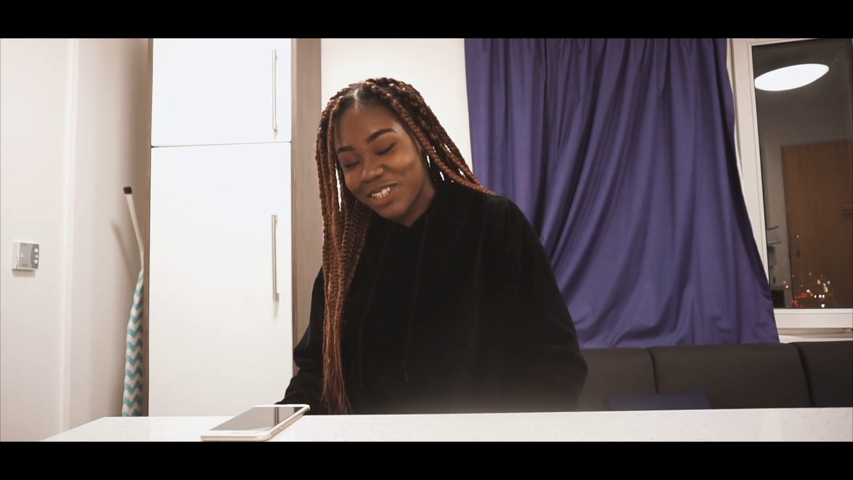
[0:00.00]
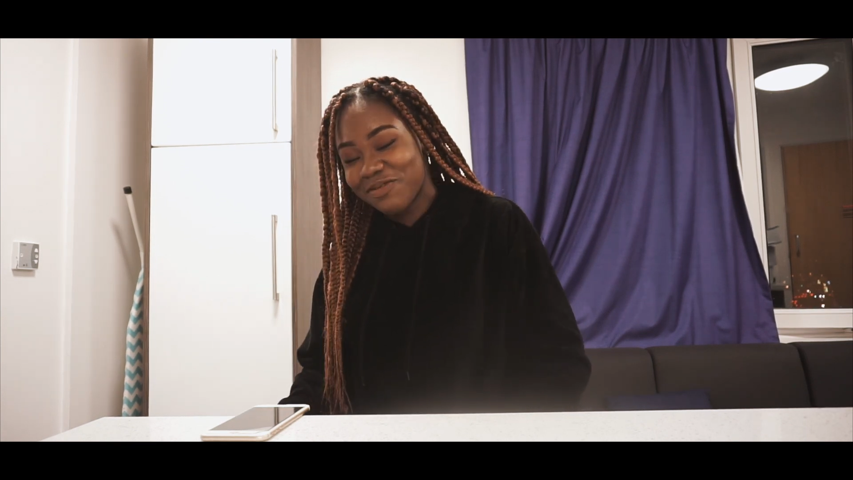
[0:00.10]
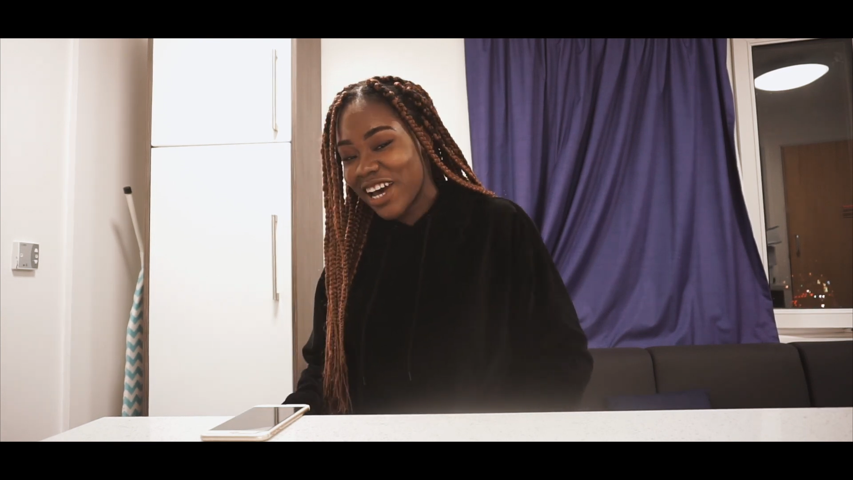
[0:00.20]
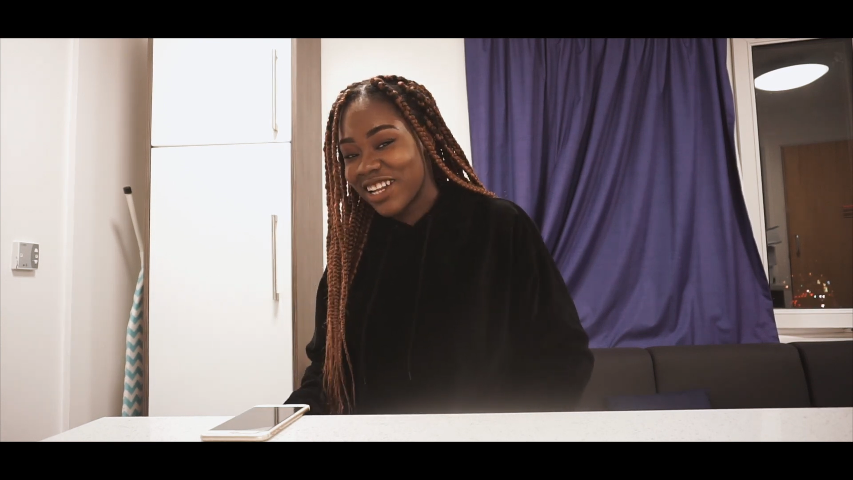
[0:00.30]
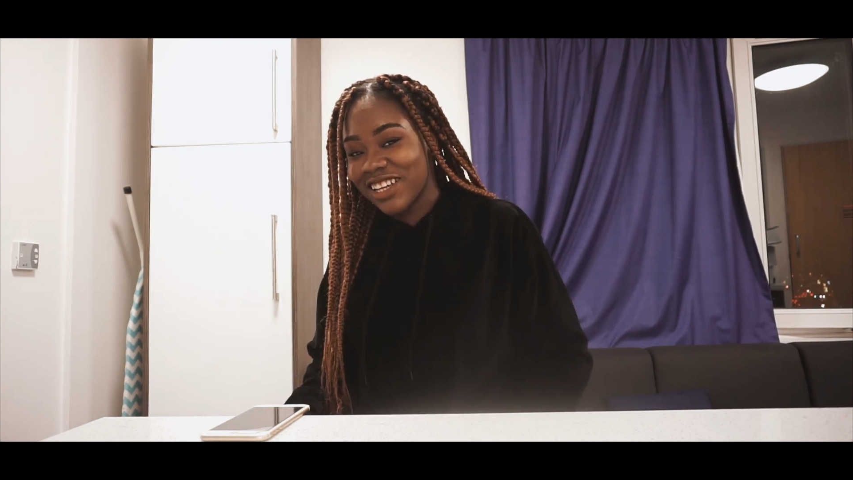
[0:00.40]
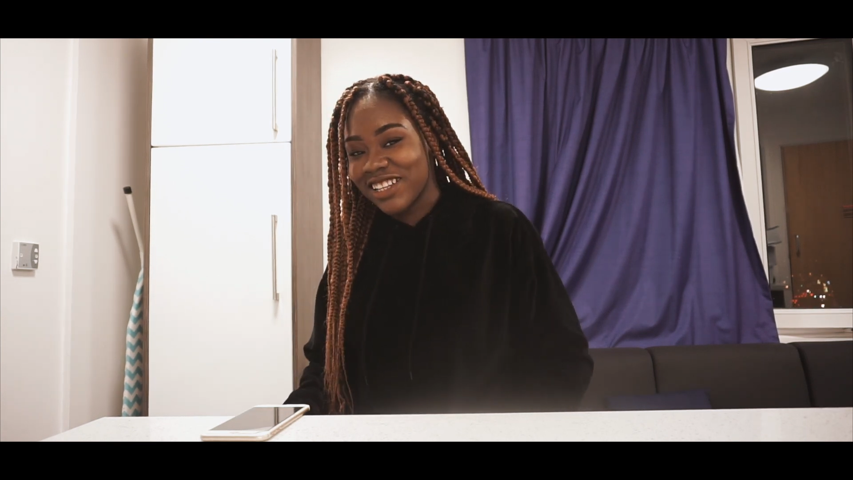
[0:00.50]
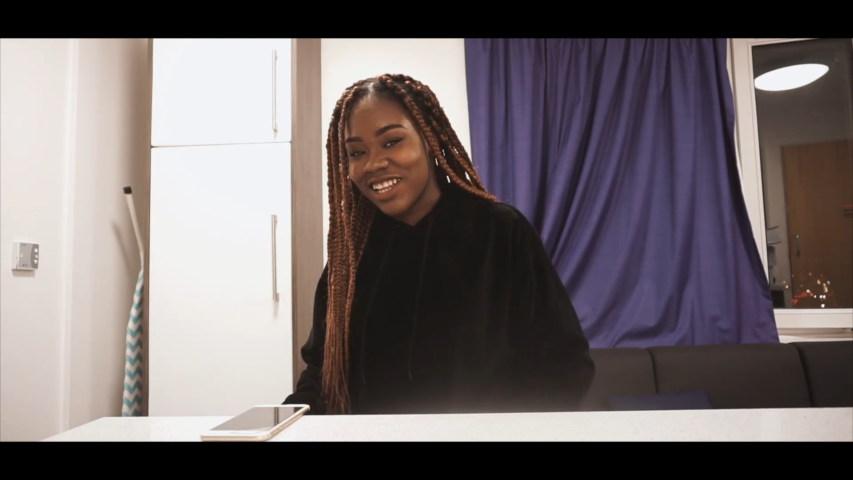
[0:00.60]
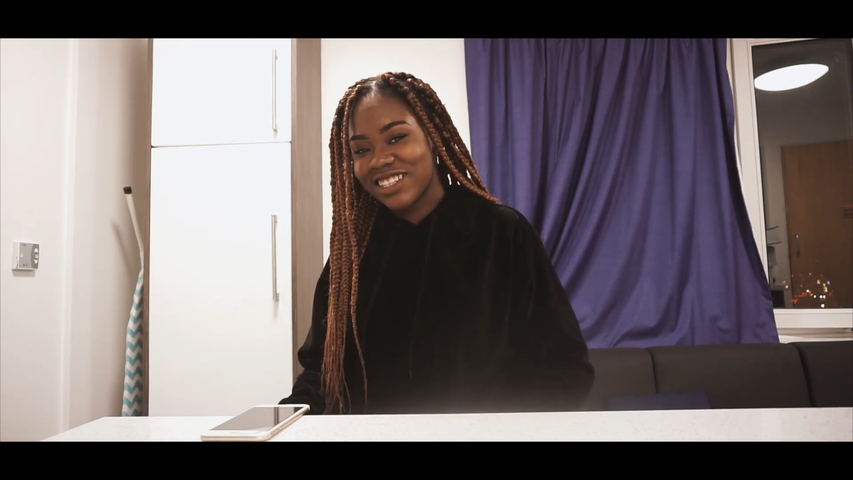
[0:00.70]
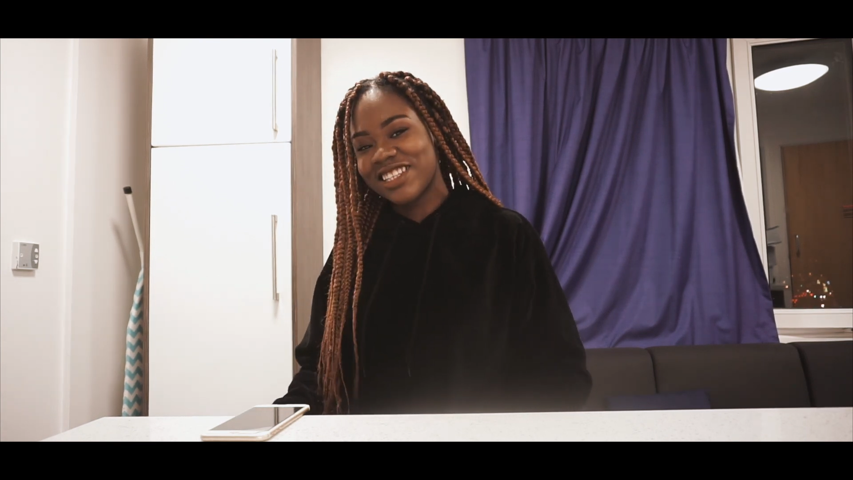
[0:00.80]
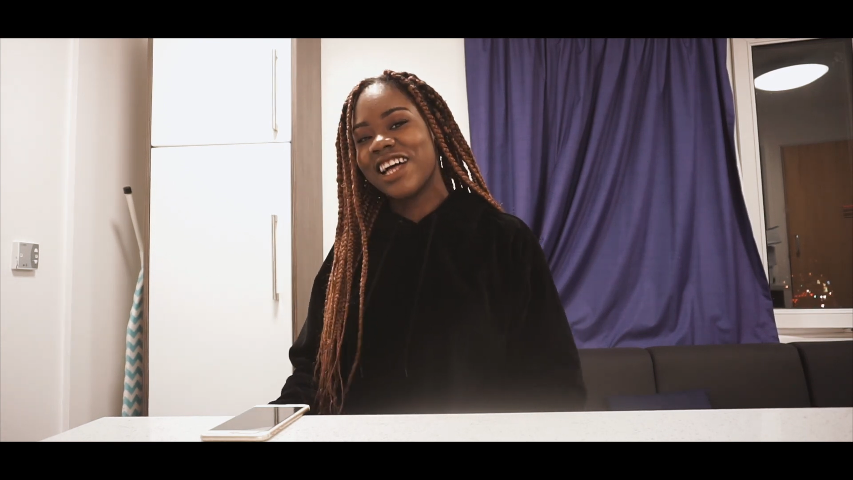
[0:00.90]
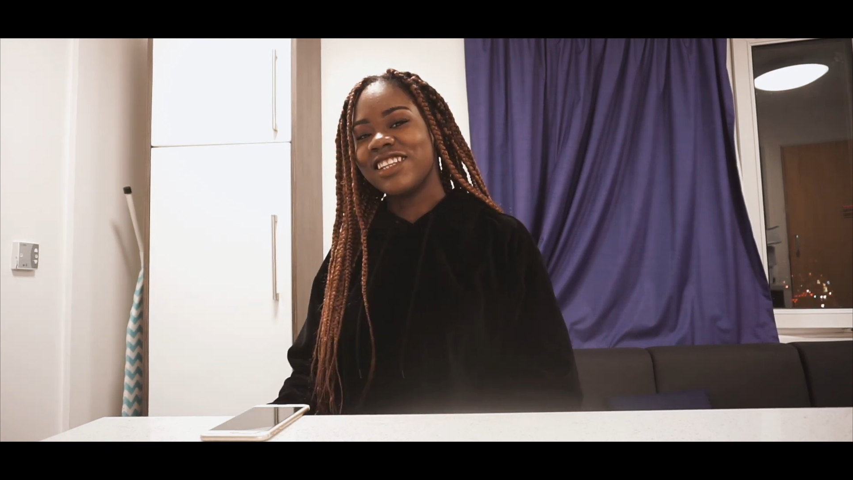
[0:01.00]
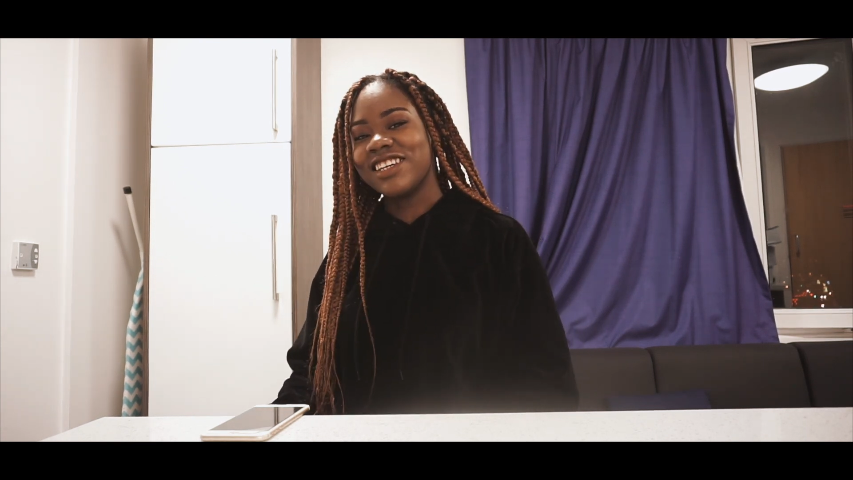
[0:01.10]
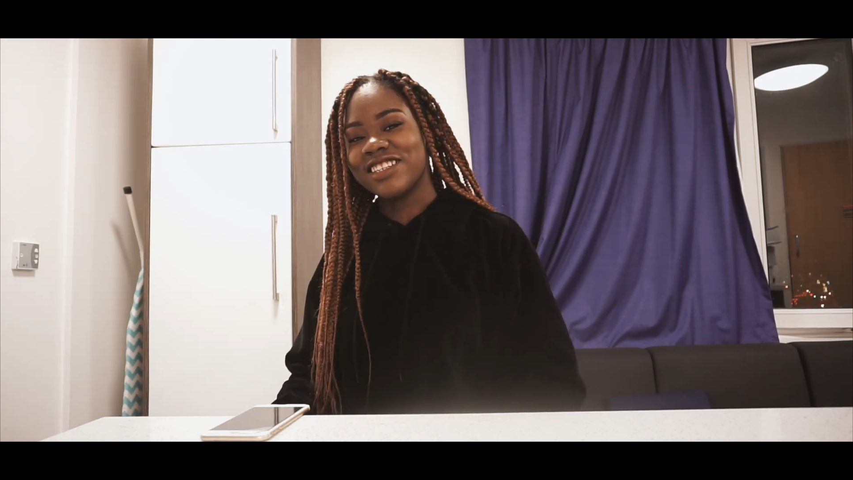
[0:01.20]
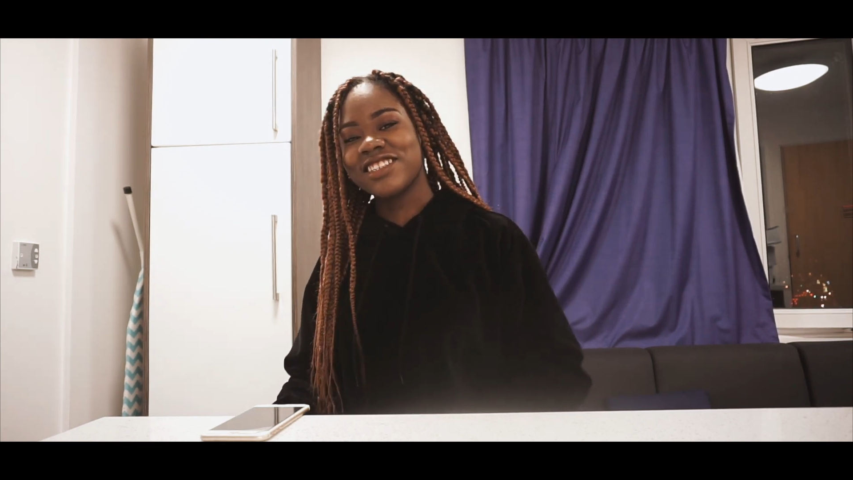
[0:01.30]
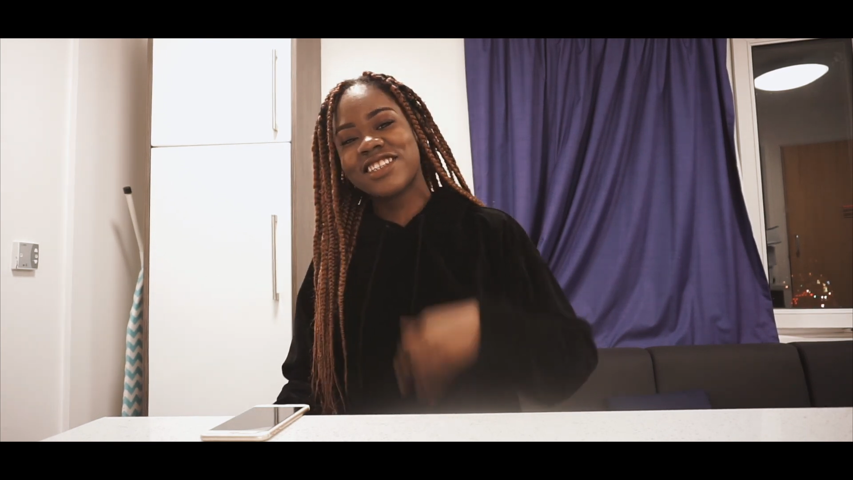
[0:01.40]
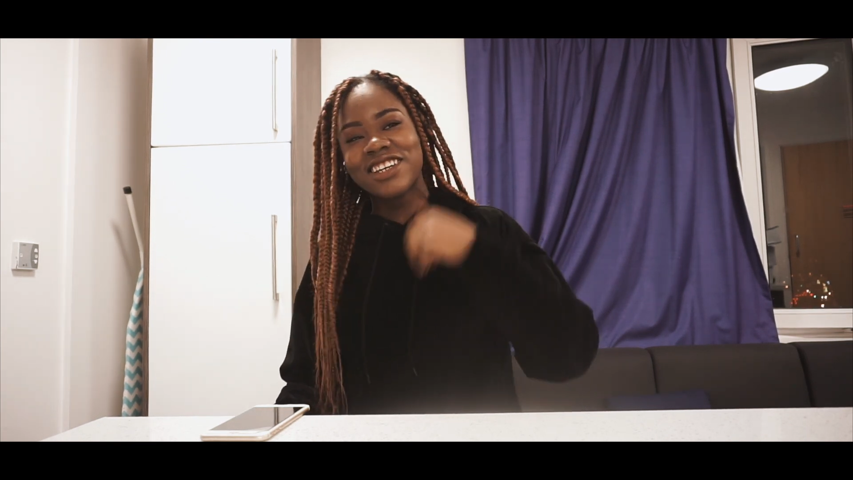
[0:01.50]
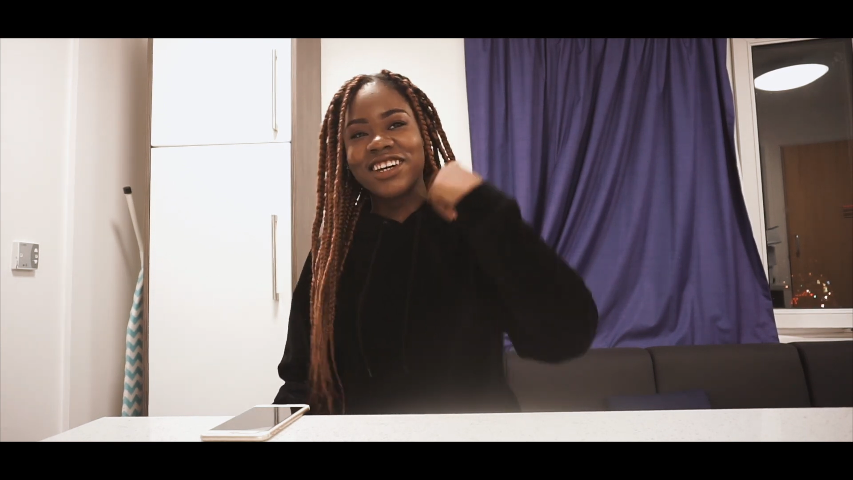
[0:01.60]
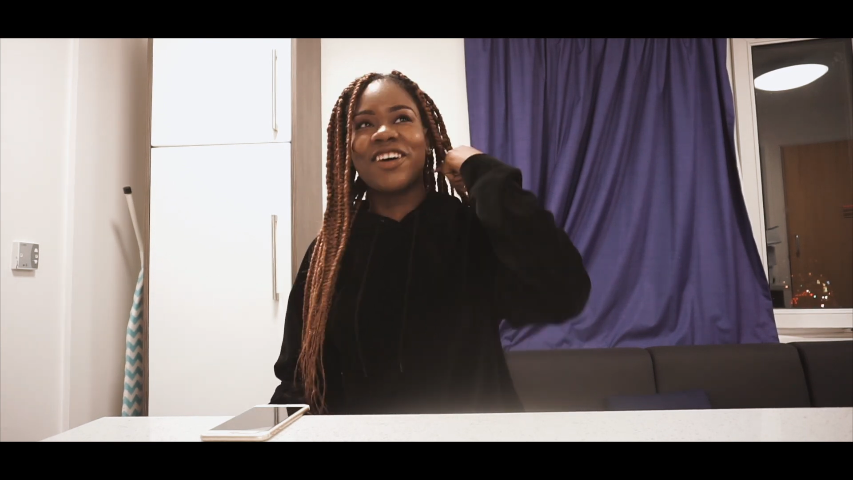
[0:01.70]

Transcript: smiling, less sadness.